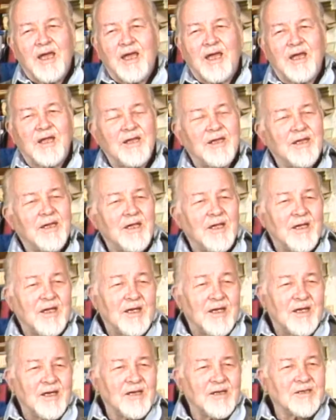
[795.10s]
And
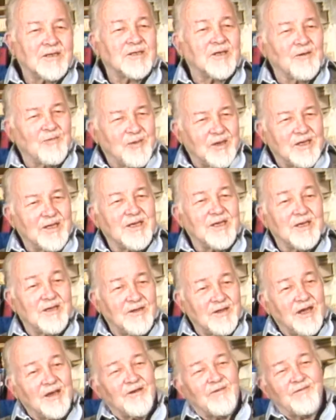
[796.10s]
stupidly
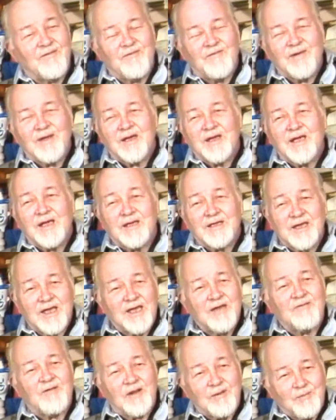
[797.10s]
enough,
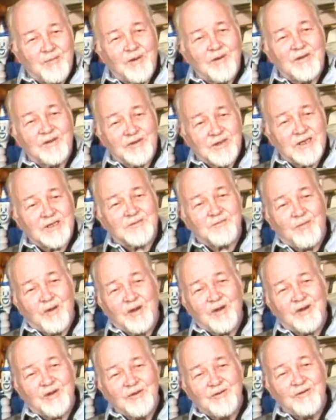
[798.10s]
Dave had just
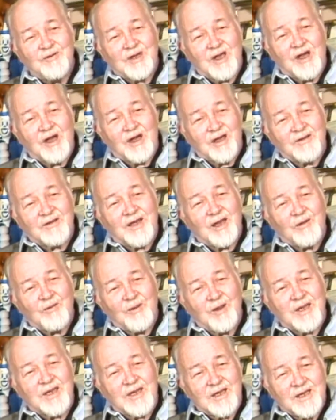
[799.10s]
bought a new car
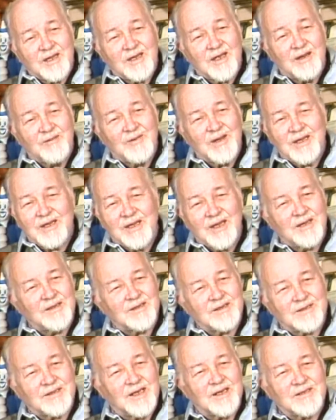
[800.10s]
that week. I mean,
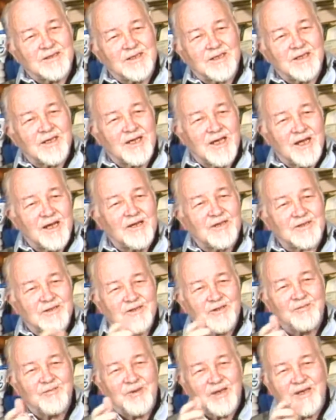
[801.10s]
that's the kind of
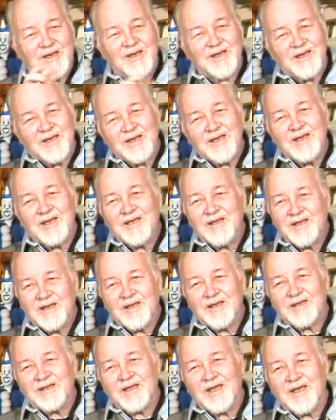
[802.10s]
stupidity
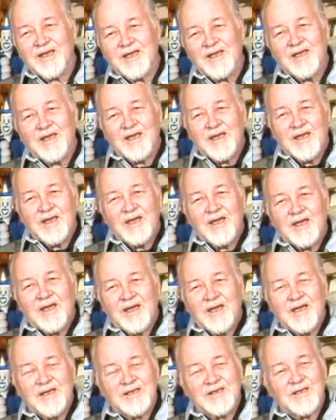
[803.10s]
that they
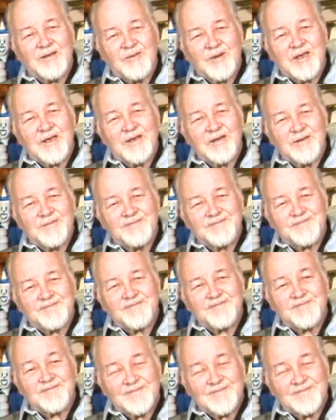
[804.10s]
exhibited.